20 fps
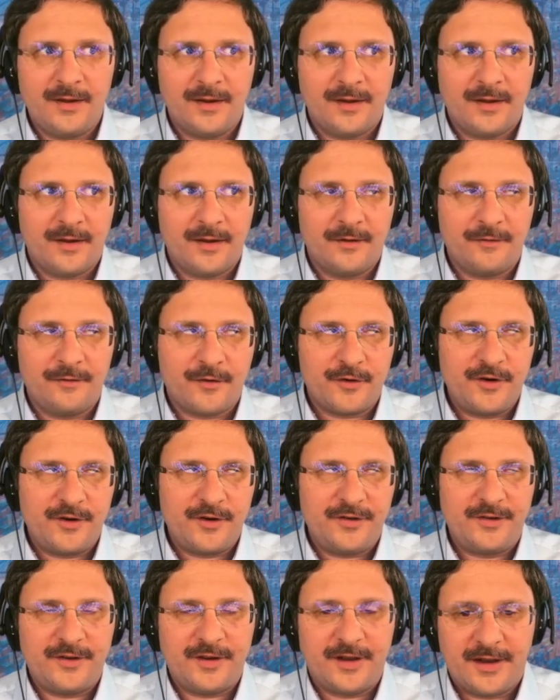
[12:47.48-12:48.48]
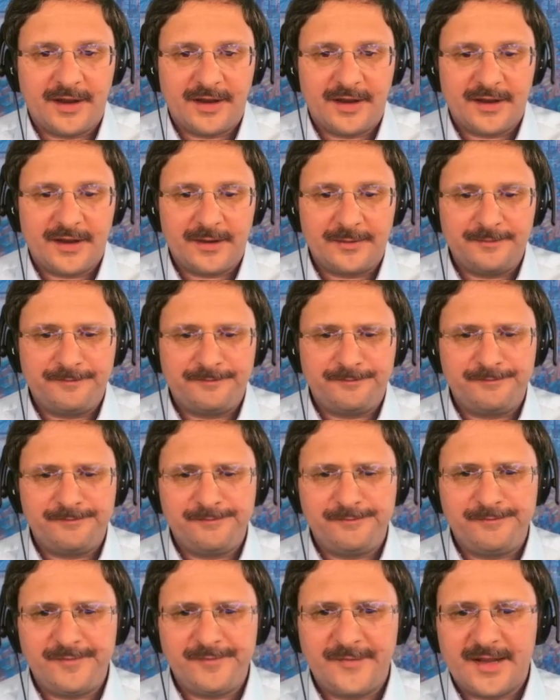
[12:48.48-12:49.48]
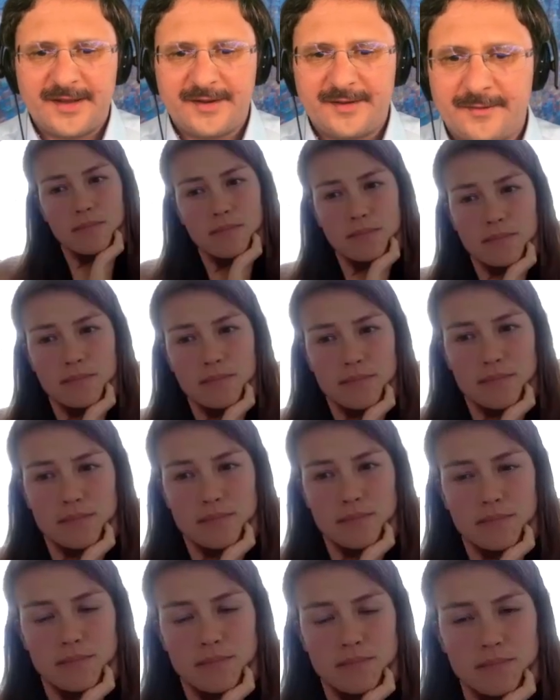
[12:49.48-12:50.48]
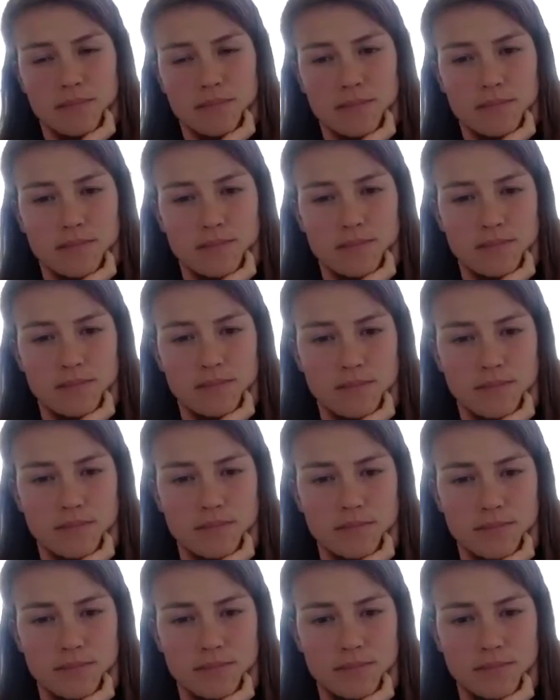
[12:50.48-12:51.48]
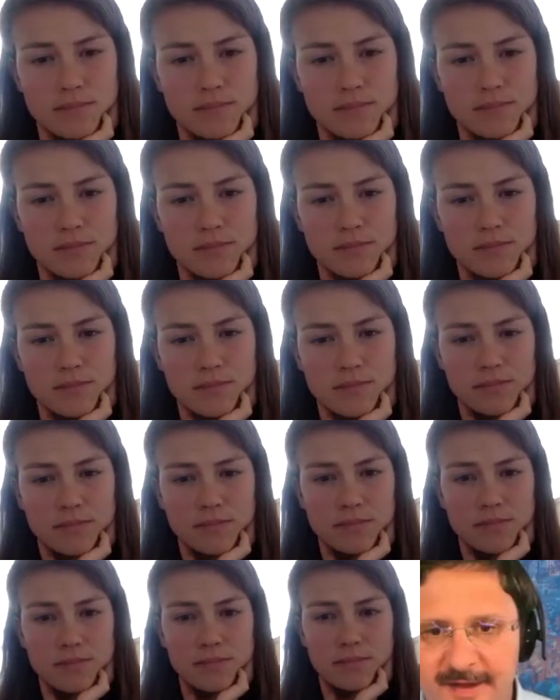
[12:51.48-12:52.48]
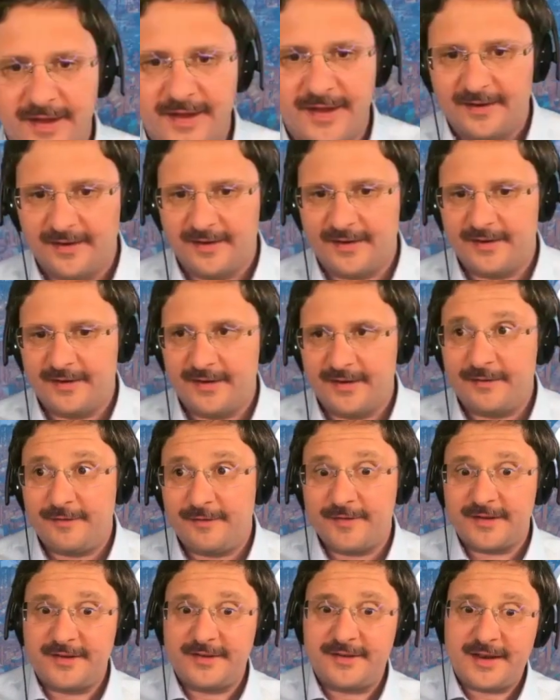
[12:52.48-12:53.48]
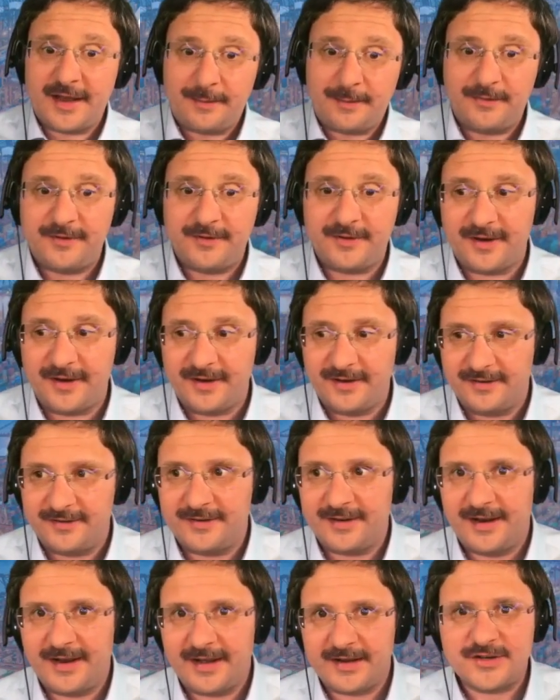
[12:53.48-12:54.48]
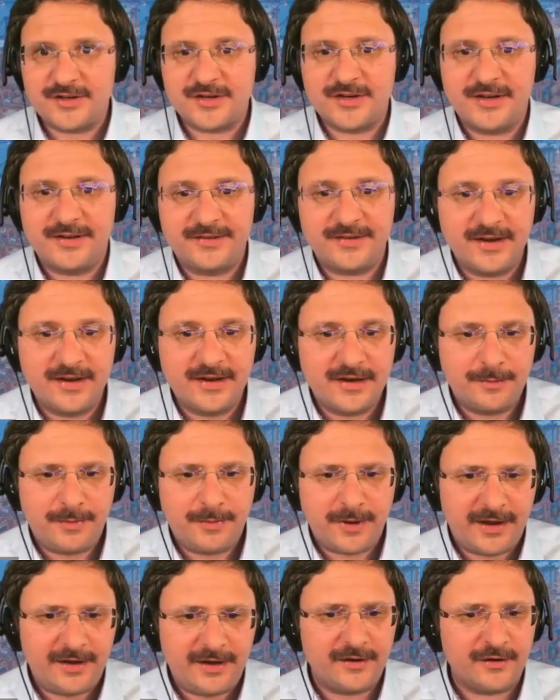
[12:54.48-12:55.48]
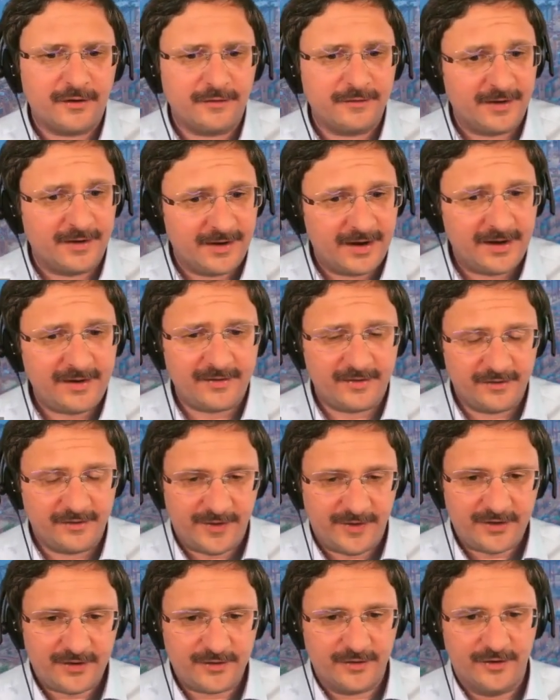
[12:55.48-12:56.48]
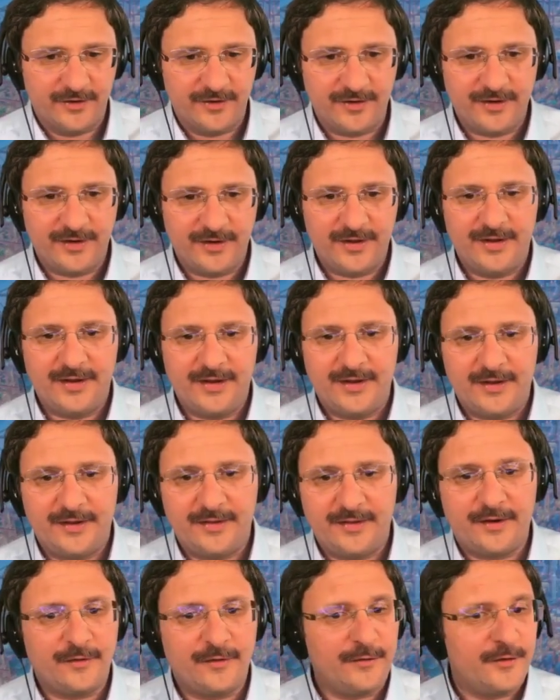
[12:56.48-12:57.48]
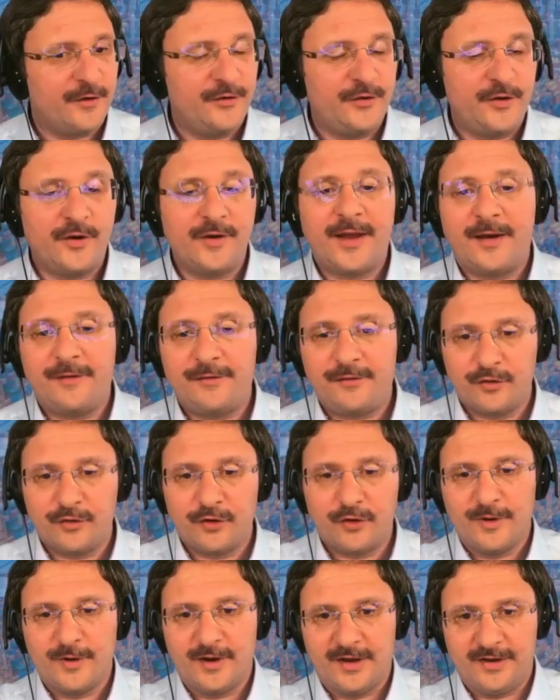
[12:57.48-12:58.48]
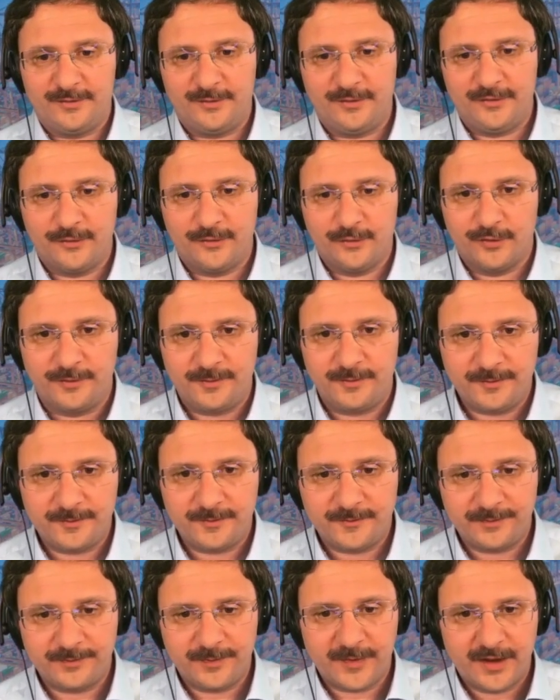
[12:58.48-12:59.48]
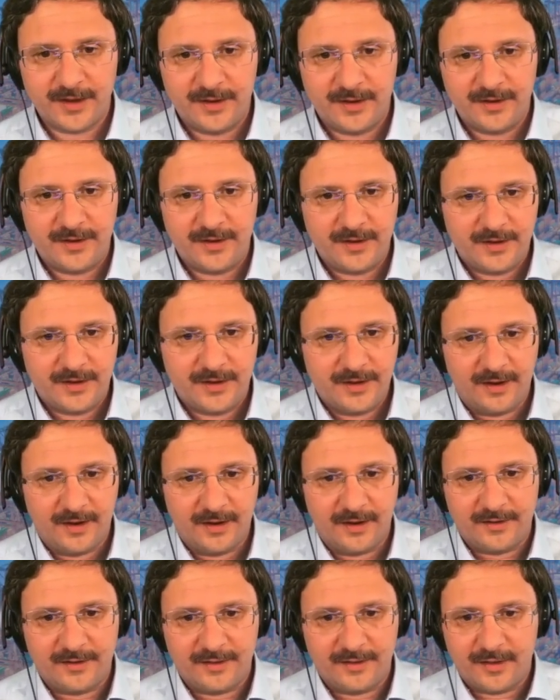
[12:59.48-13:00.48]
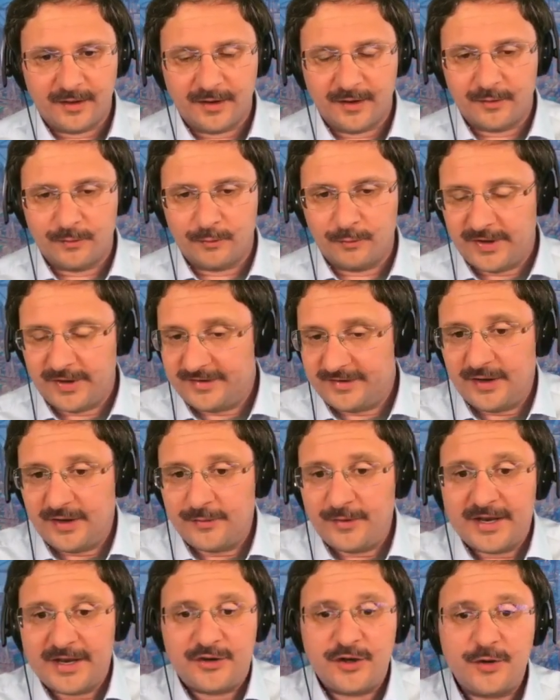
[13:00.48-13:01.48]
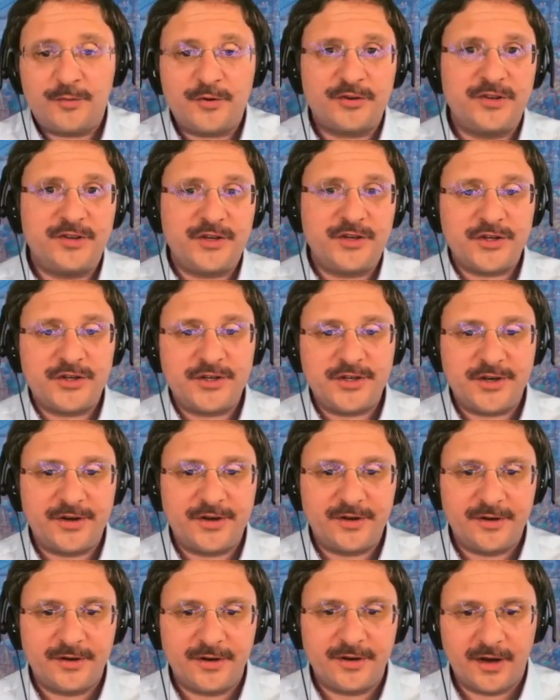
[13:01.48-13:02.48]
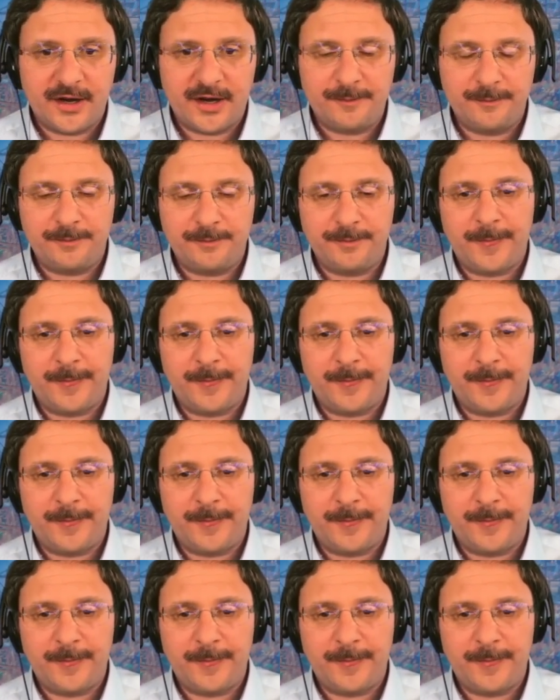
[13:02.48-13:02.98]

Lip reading: Of course, basically the step size selection kind of depends on that. And if the step size selection is independent of the length of the vector, then of course you don't have to normalize before. And basically we had 2 procedures here. And